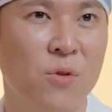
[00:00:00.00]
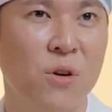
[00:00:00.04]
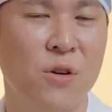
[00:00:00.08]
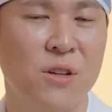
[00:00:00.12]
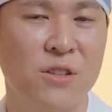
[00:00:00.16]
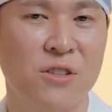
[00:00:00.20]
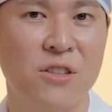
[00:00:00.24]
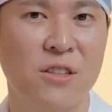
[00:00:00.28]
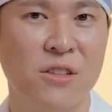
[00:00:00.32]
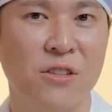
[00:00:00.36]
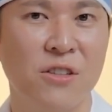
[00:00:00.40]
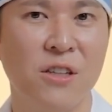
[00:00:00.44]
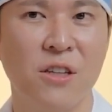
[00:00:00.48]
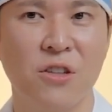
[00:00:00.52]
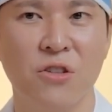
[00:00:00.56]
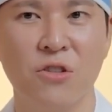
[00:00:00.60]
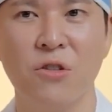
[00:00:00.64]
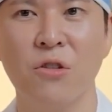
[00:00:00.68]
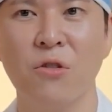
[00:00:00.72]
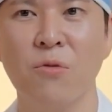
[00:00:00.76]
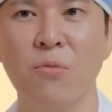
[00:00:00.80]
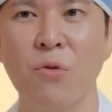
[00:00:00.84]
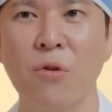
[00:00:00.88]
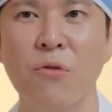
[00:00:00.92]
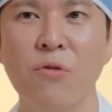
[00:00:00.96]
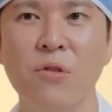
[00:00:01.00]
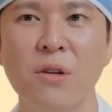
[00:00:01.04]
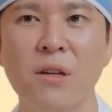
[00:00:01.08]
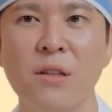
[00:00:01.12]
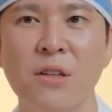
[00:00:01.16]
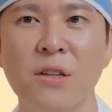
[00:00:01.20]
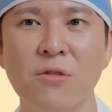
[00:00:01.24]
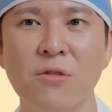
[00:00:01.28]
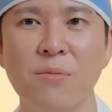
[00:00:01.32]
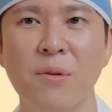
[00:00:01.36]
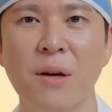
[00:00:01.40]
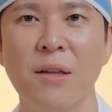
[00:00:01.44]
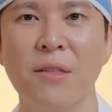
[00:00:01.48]
body sensations prefer
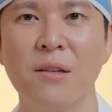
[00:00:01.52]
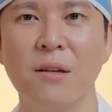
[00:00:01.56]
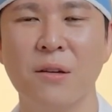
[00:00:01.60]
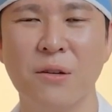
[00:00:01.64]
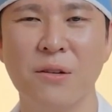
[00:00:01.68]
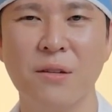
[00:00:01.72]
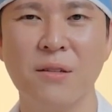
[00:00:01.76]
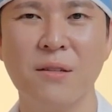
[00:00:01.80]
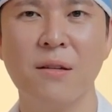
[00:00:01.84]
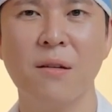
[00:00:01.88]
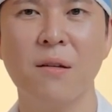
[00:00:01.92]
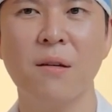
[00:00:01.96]
method.